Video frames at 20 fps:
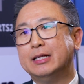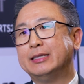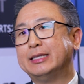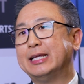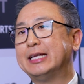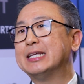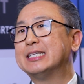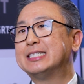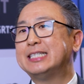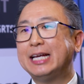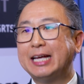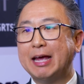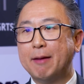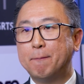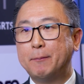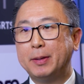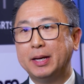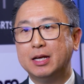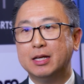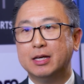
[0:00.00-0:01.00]
And the
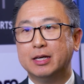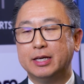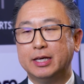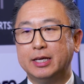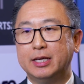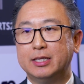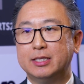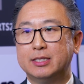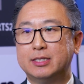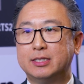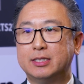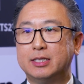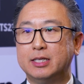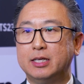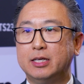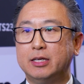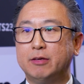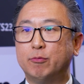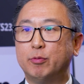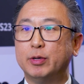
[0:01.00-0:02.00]
second pillar is
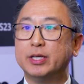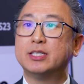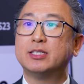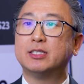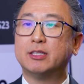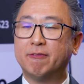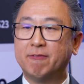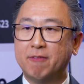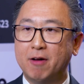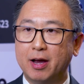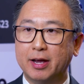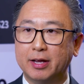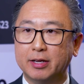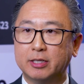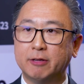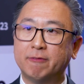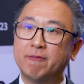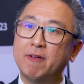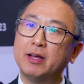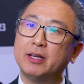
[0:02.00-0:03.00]
the risk define.
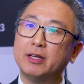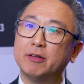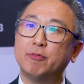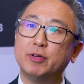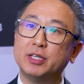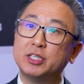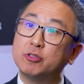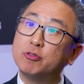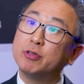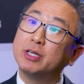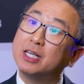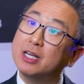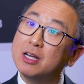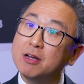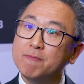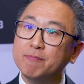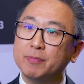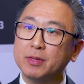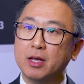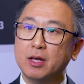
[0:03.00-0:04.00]
Define the risk trigger.
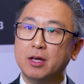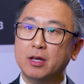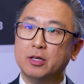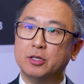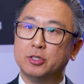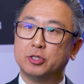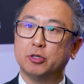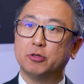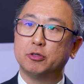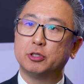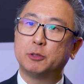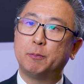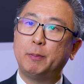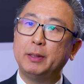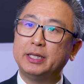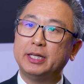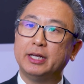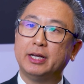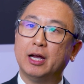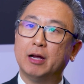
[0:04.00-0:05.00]
So
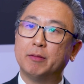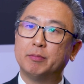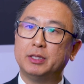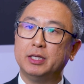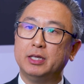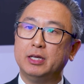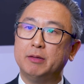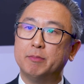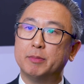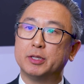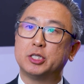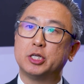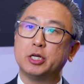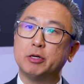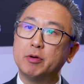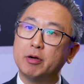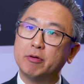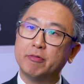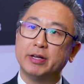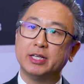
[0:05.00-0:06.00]
splitting up the
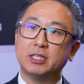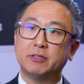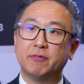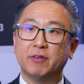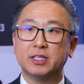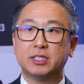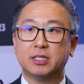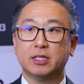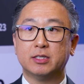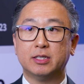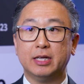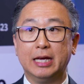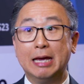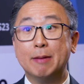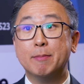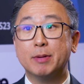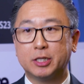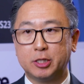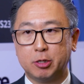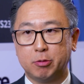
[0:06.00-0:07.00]
material risk versus
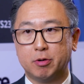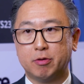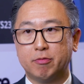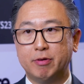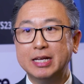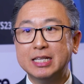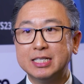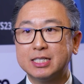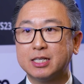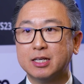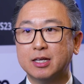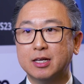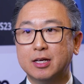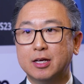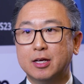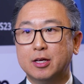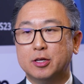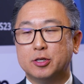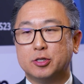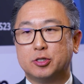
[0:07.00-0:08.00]
immaterial risk
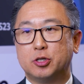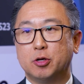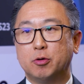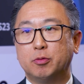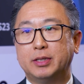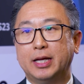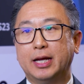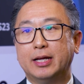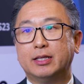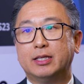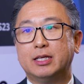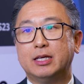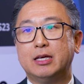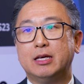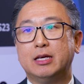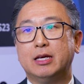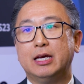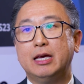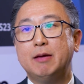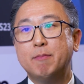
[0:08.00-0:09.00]
so that
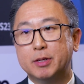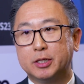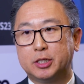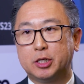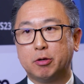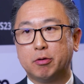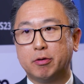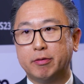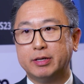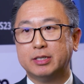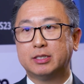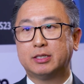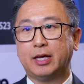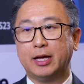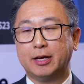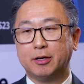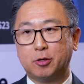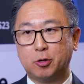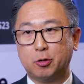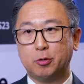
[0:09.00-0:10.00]
the immaterial risk
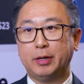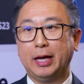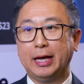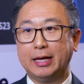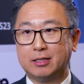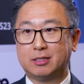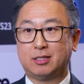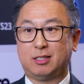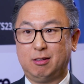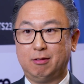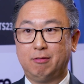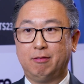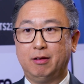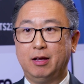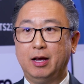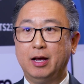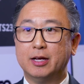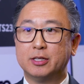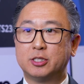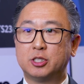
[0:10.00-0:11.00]
can create
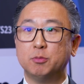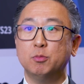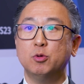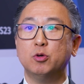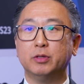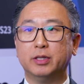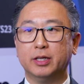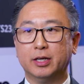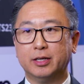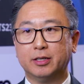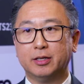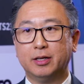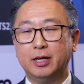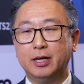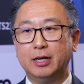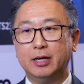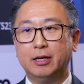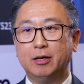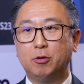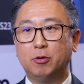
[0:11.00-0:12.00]
a smoother
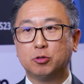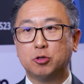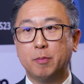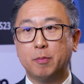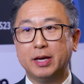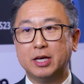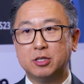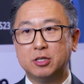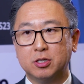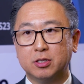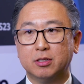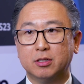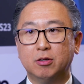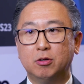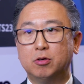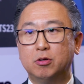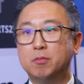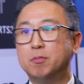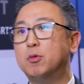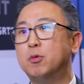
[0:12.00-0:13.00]
automation
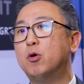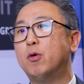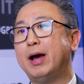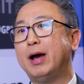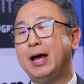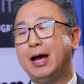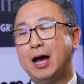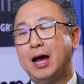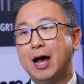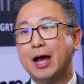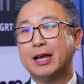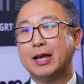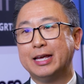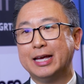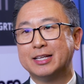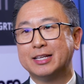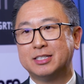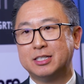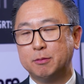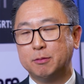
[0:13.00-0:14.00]
or more highly
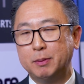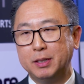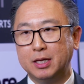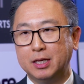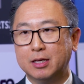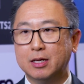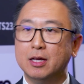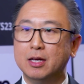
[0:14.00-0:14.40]
STP.